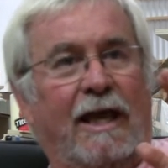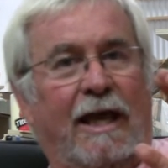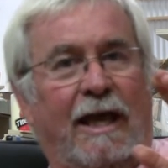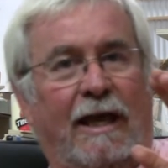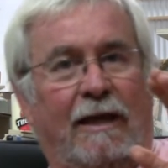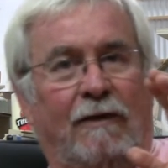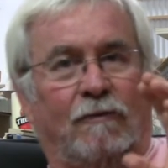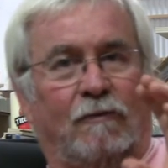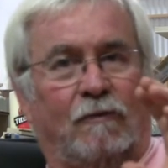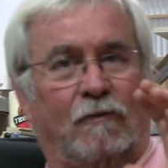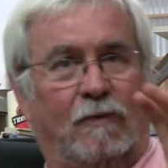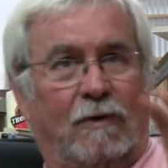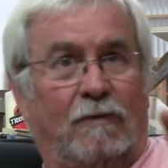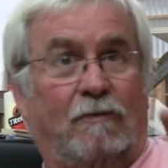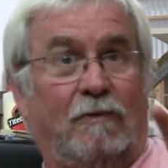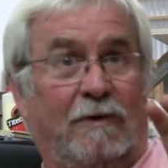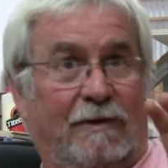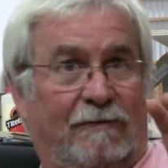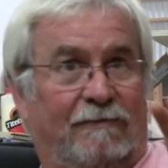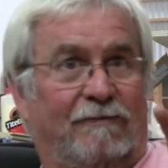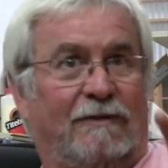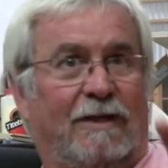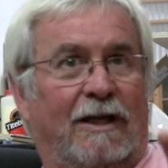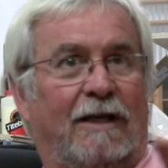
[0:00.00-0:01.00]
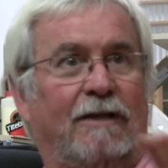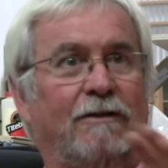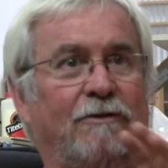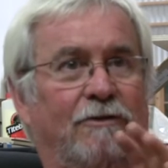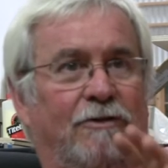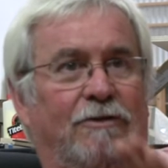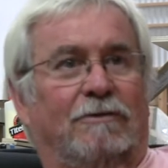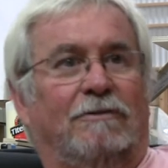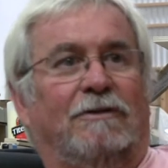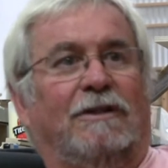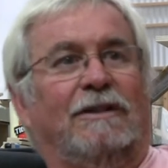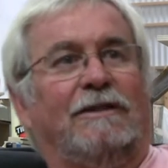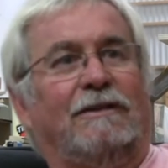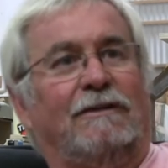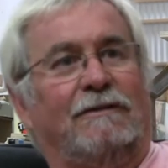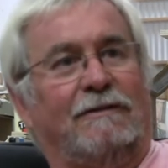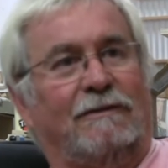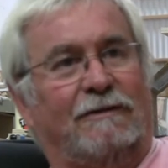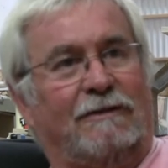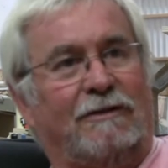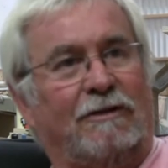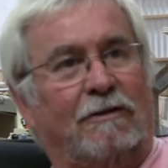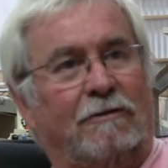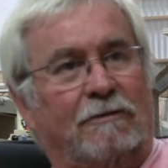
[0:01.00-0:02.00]
and what we've done to it,
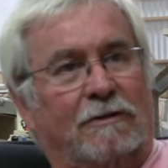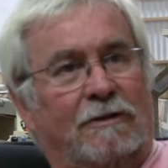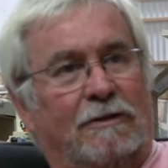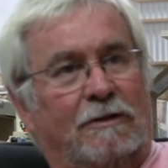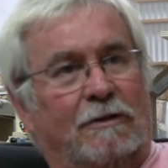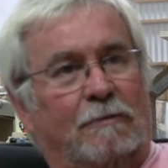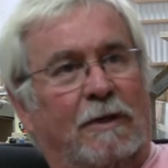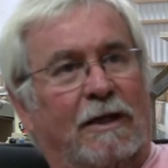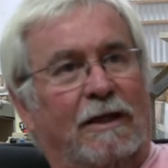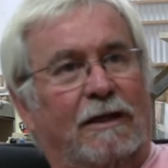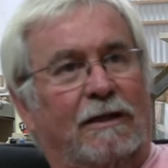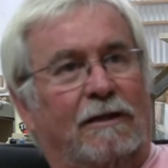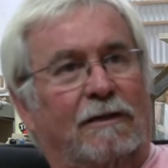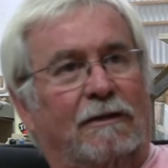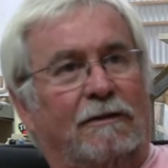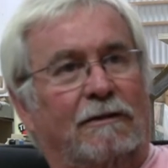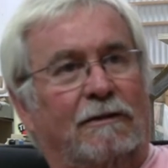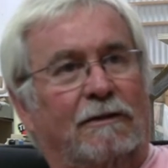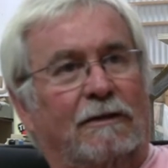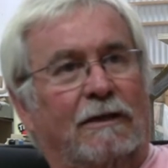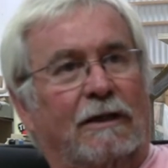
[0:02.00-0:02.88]
so to speak.